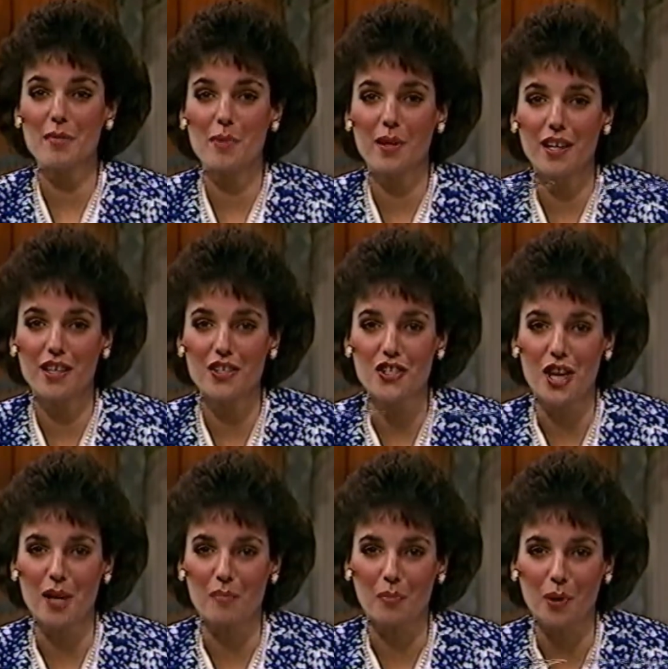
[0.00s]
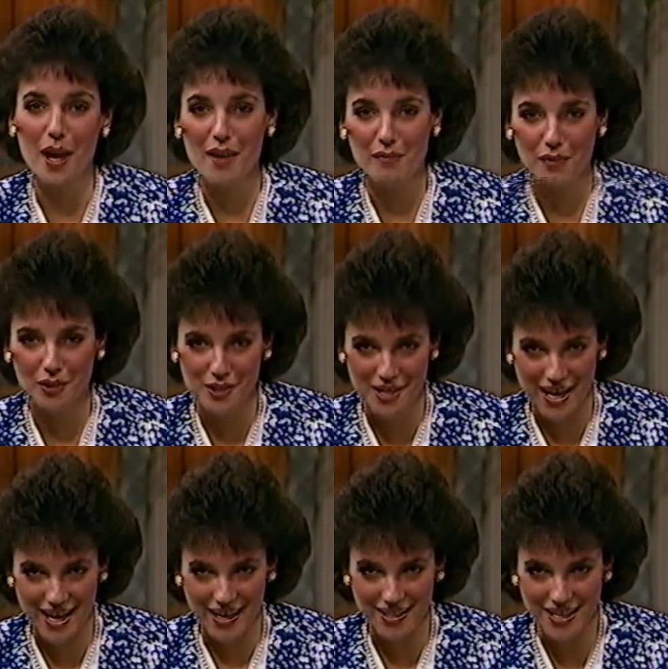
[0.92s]
Bunch, and Bradford's
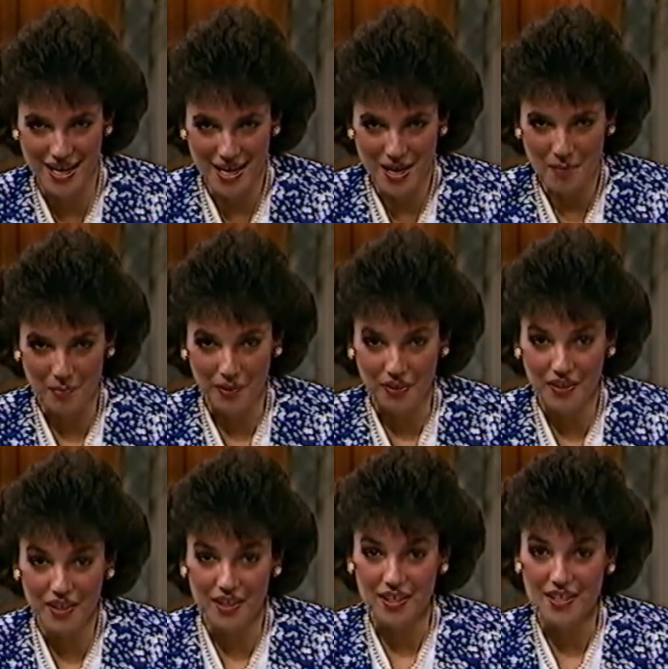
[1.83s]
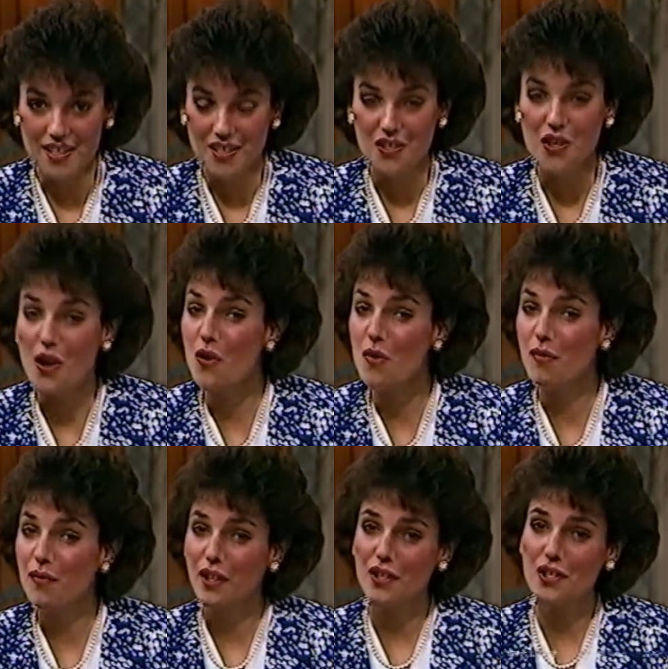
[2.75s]
eight. But this is no
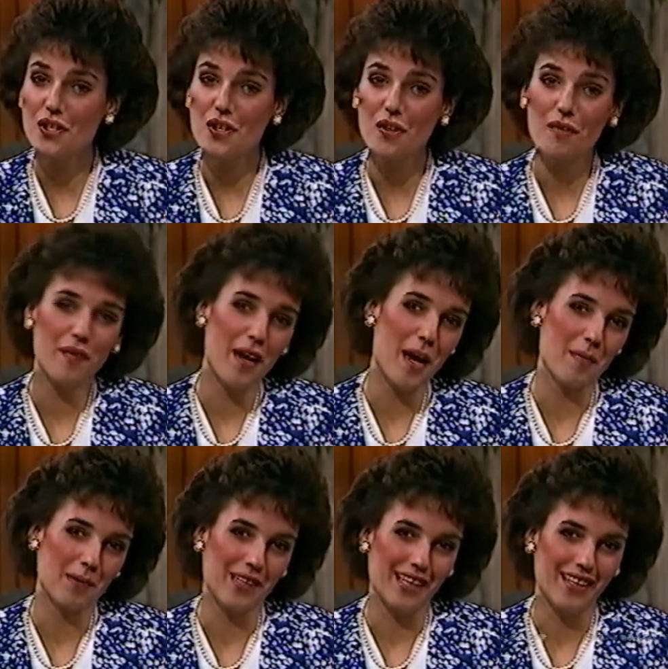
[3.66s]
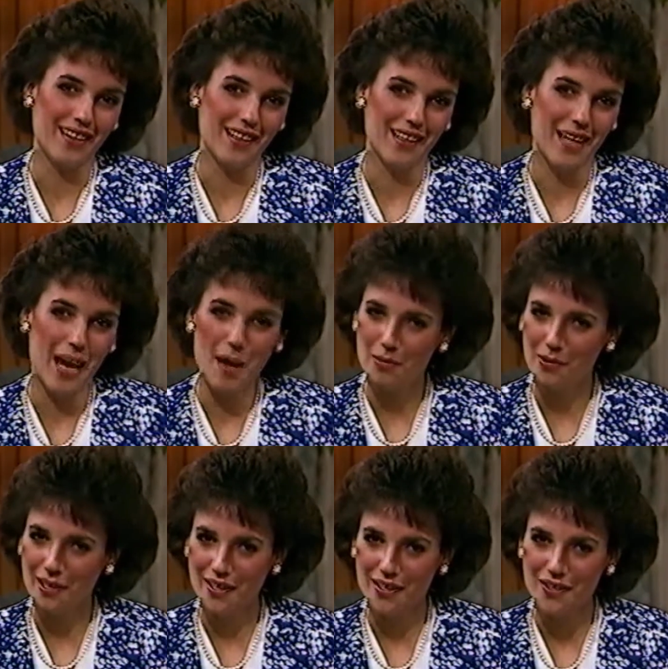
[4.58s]
fictional family. The
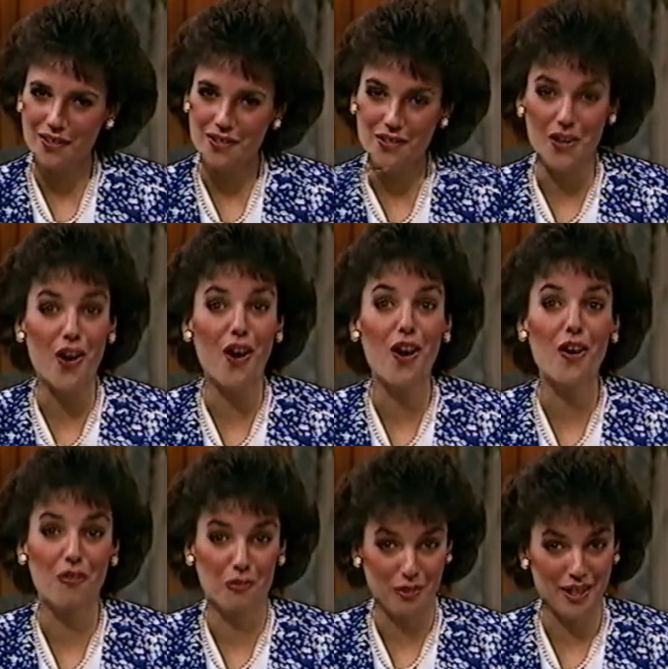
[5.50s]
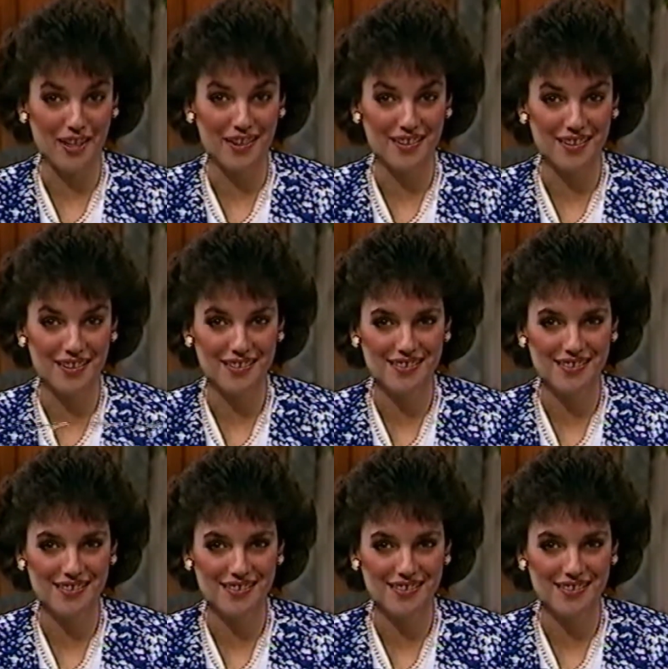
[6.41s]
Caballeros are real.